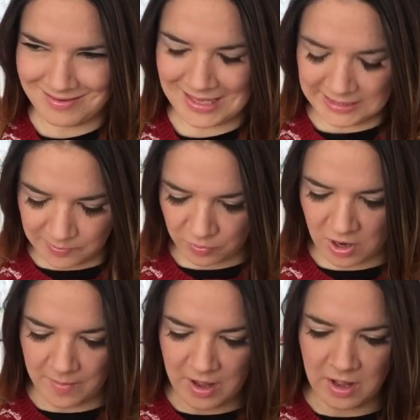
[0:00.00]
this is
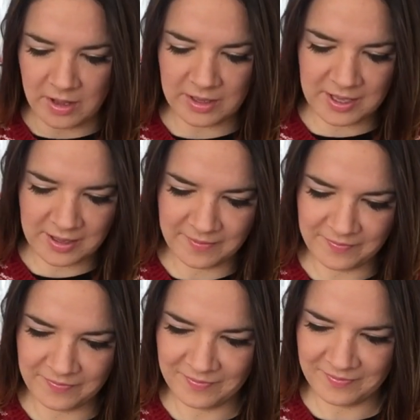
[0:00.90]

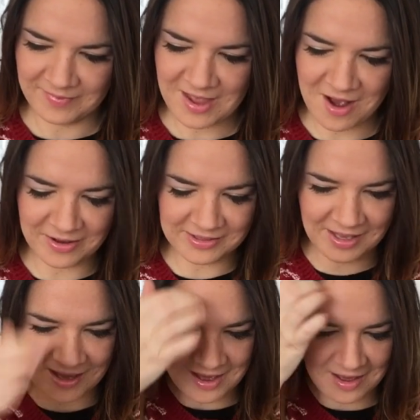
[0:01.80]
Primark. Oh, it's
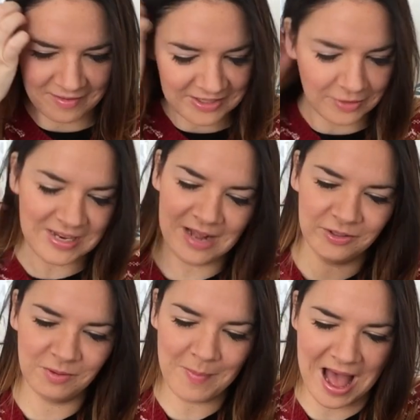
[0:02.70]
cute. So
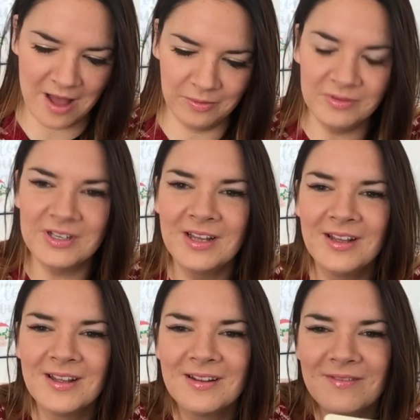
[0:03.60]
down to £1
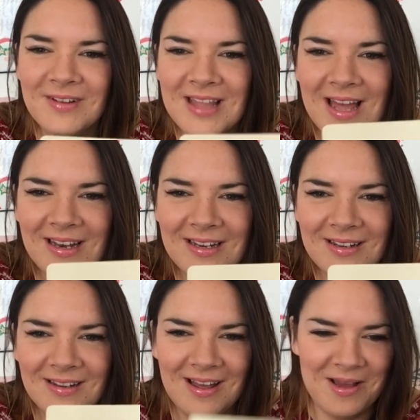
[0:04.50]
for that
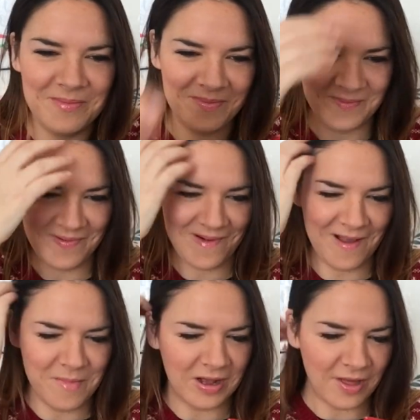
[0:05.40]
little
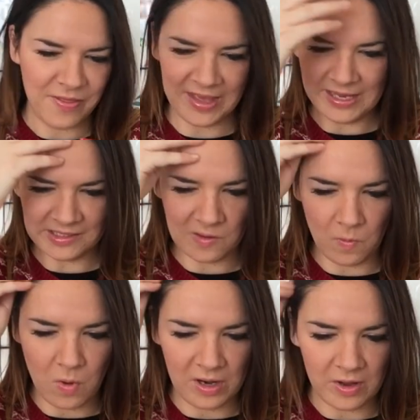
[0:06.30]
Primark. I think it's a
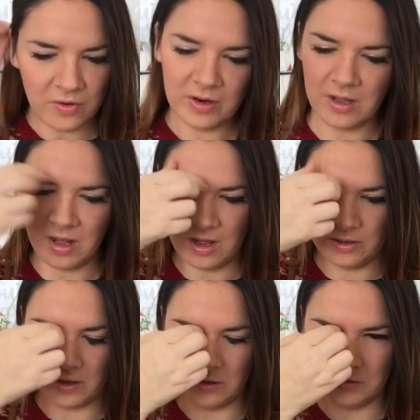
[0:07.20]
wallet or a
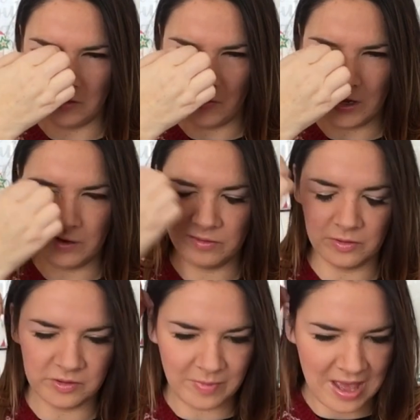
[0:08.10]
card holder. Oh, hang on, I've
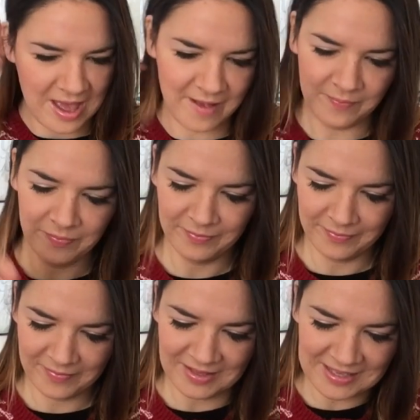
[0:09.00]
got some hair.
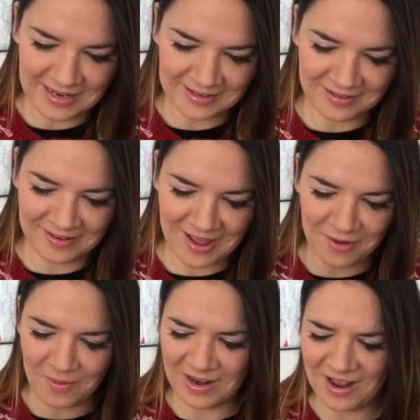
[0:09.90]
There's a little
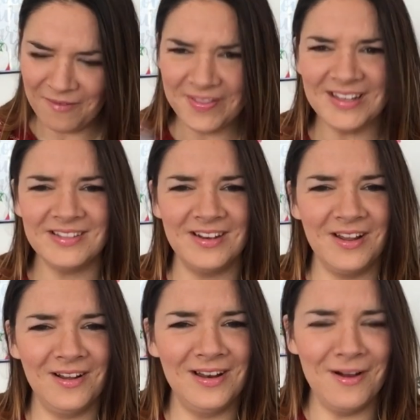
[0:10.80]
note. I love this
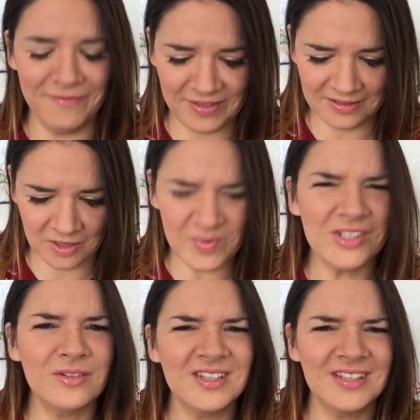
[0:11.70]
note. I love this. Can we
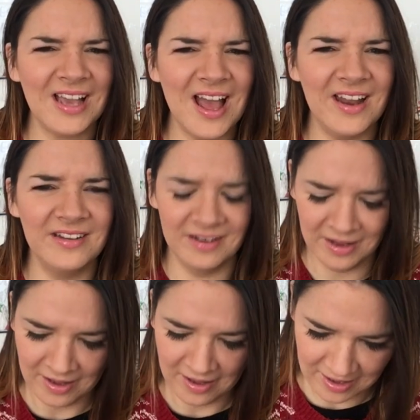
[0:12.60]
do this again?
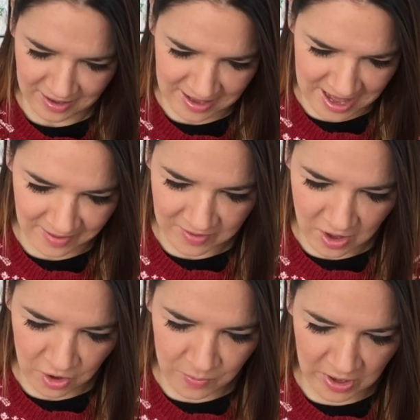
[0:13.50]
Okay.
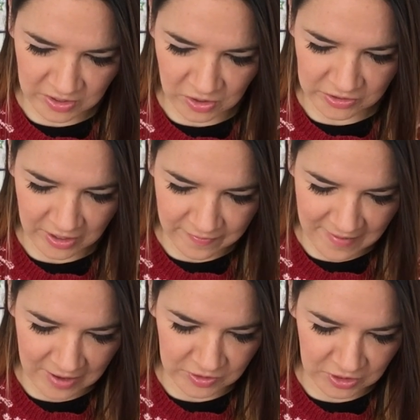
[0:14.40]
Oh my God, I
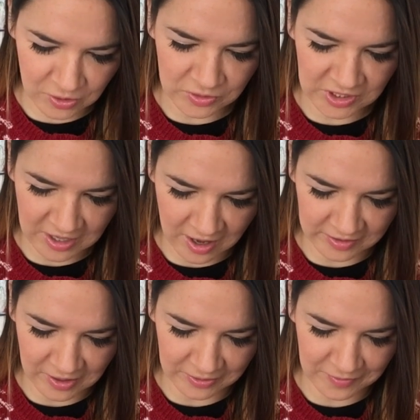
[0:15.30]
found a Gucci
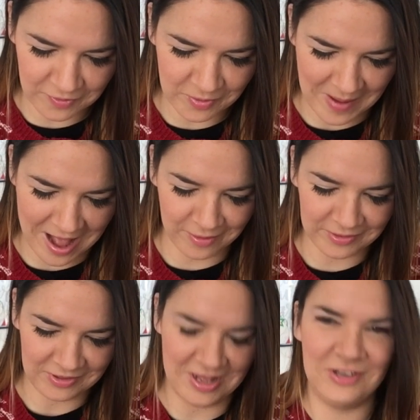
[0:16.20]
card holder for
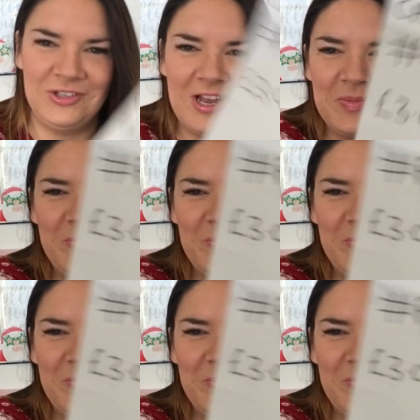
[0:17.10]
£1. Hashtag